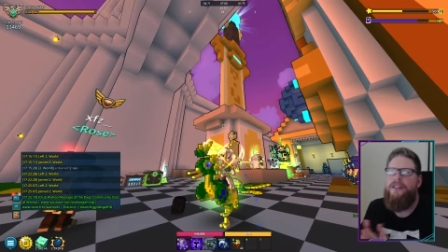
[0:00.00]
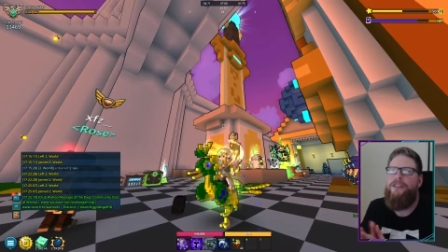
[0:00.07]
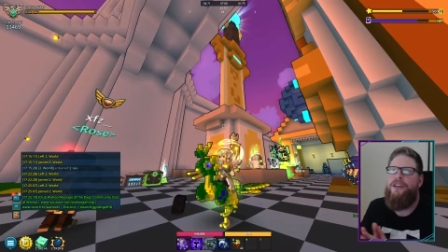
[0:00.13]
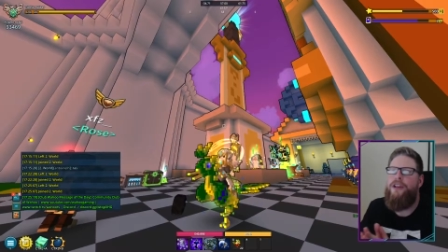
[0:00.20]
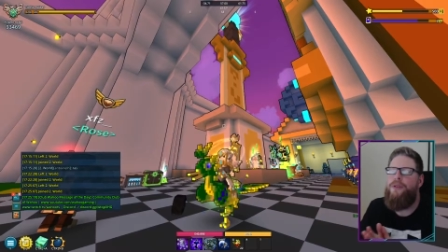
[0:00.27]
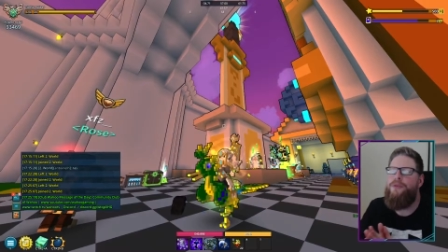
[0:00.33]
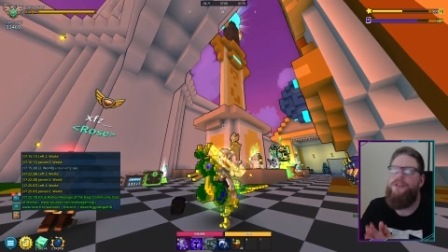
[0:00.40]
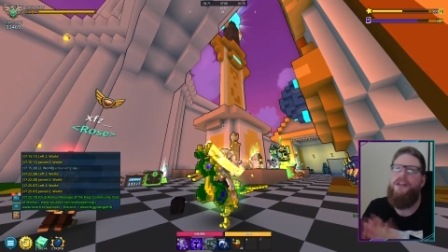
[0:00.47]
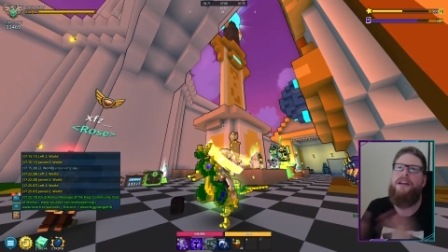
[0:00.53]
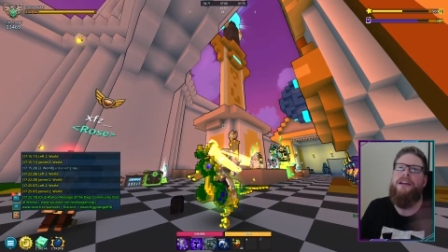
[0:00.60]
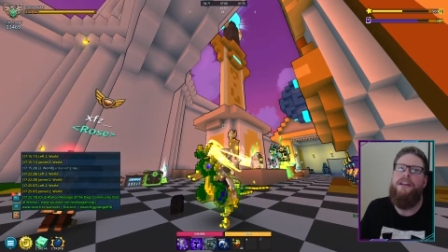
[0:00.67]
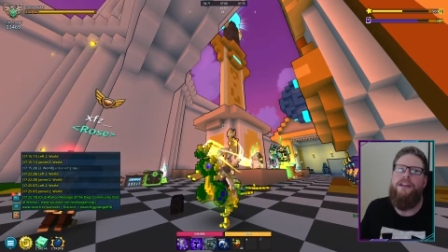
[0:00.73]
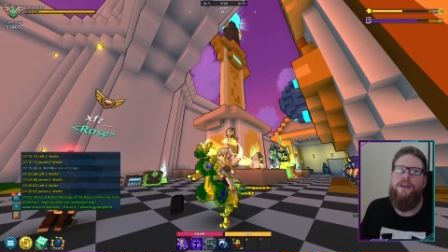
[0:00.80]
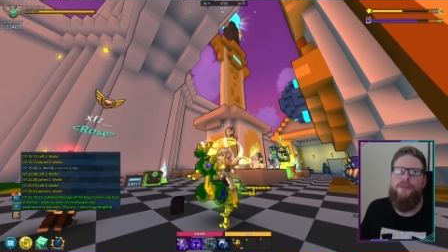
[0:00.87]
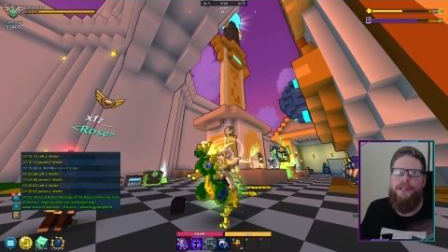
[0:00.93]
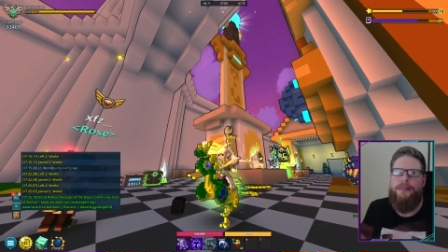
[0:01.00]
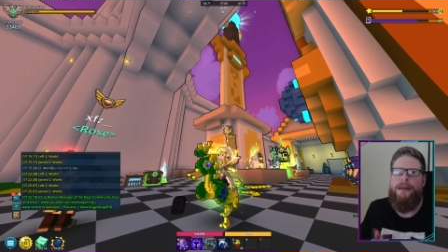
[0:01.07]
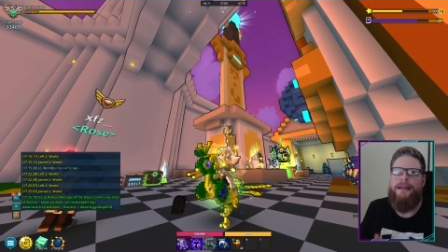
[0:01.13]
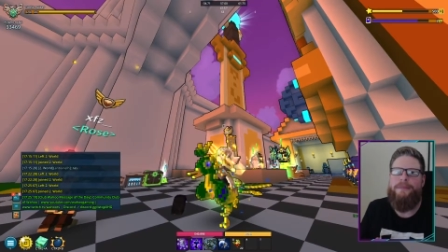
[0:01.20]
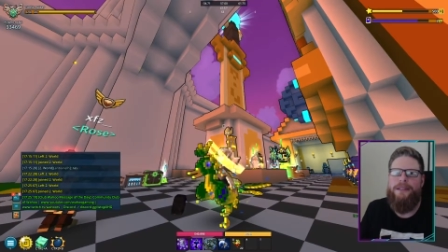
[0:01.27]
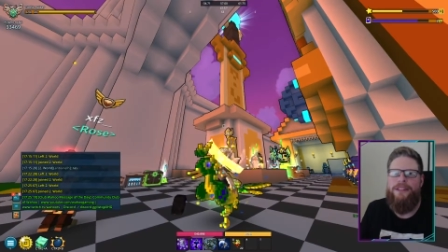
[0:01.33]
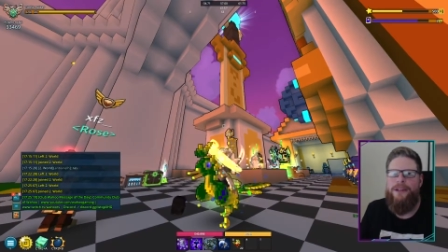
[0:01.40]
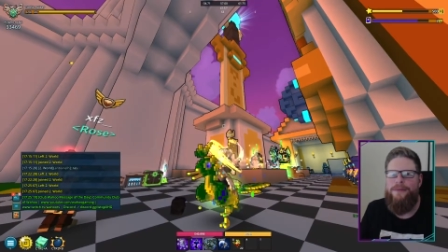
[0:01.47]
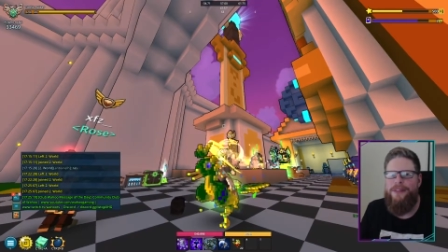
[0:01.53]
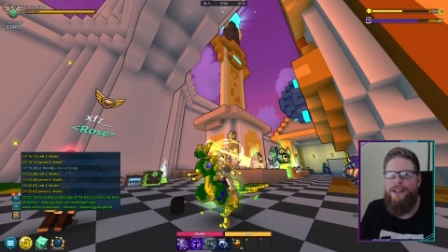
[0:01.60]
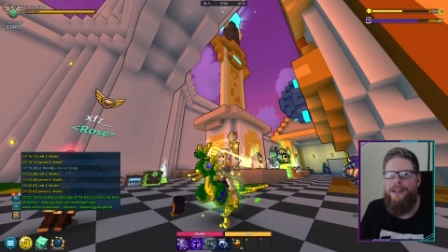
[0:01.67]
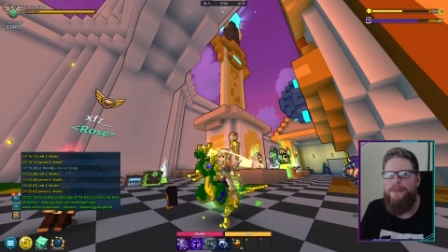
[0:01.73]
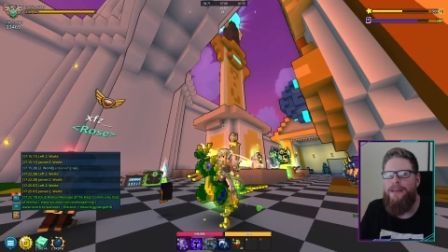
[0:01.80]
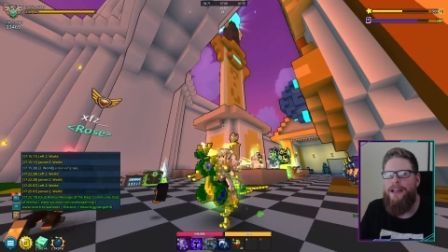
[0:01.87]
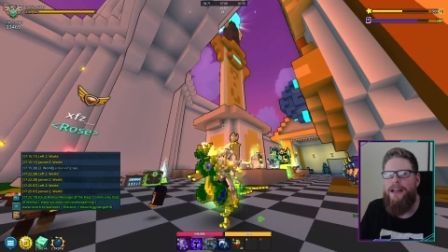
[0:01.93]
knows? You know, there might be something
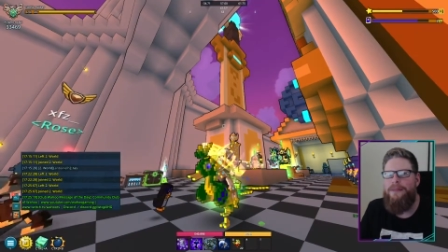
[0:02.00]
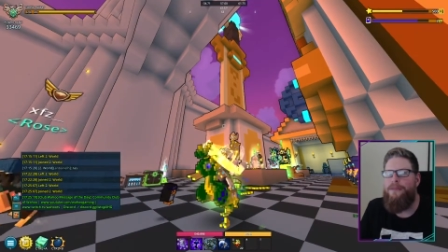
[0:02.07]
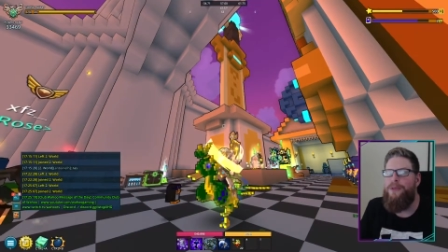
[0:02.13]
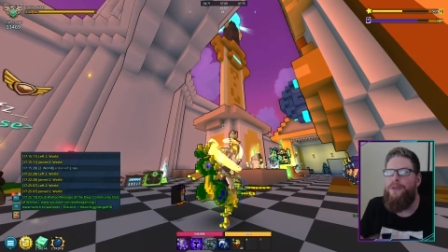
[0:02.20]
coming up.